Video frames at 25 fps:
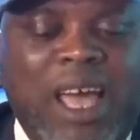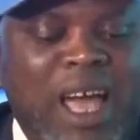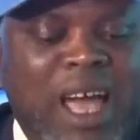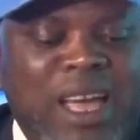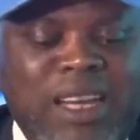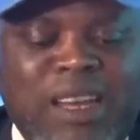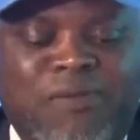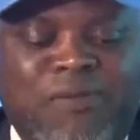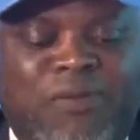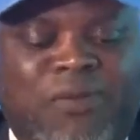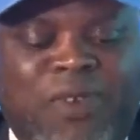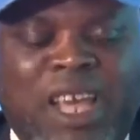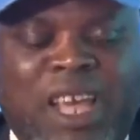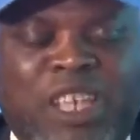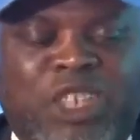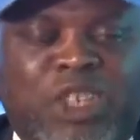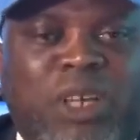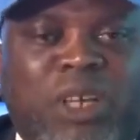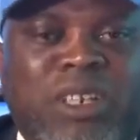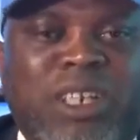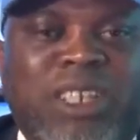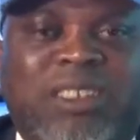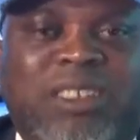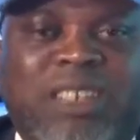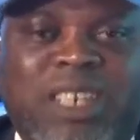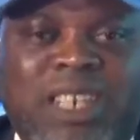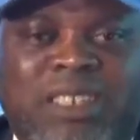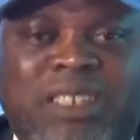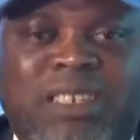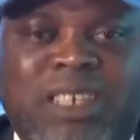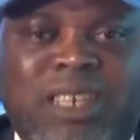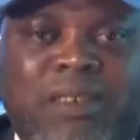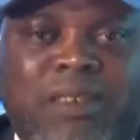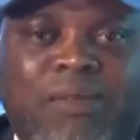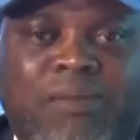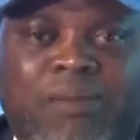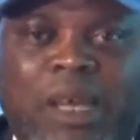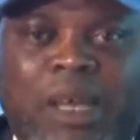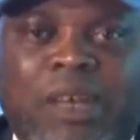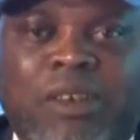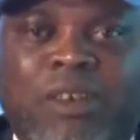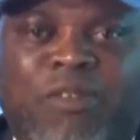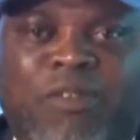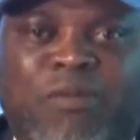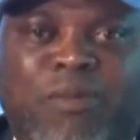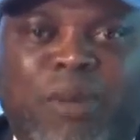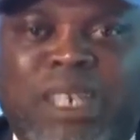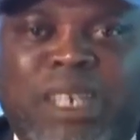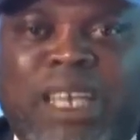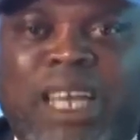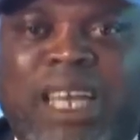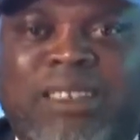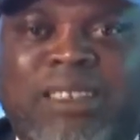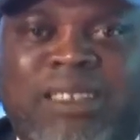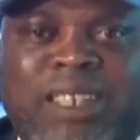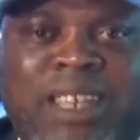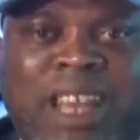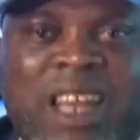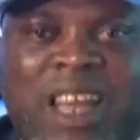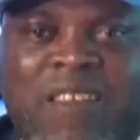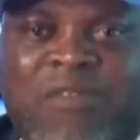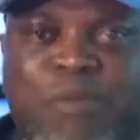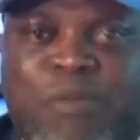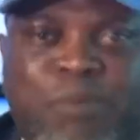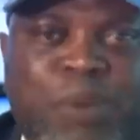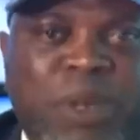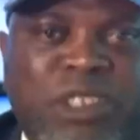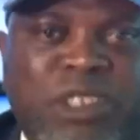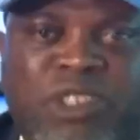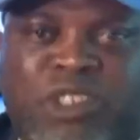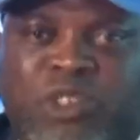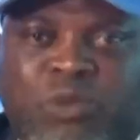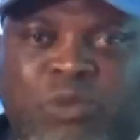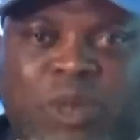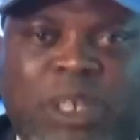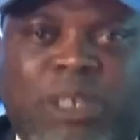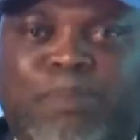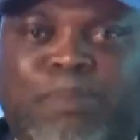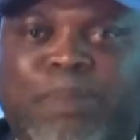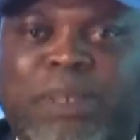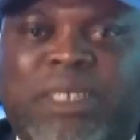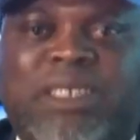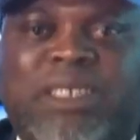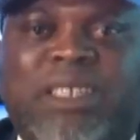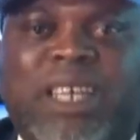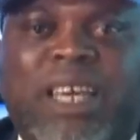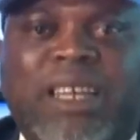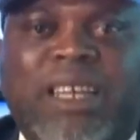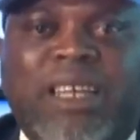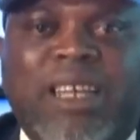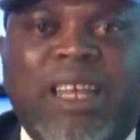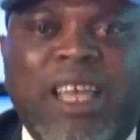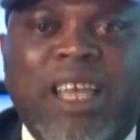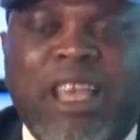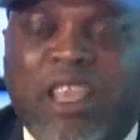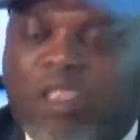And inflation is eating the value of money at 11.28%.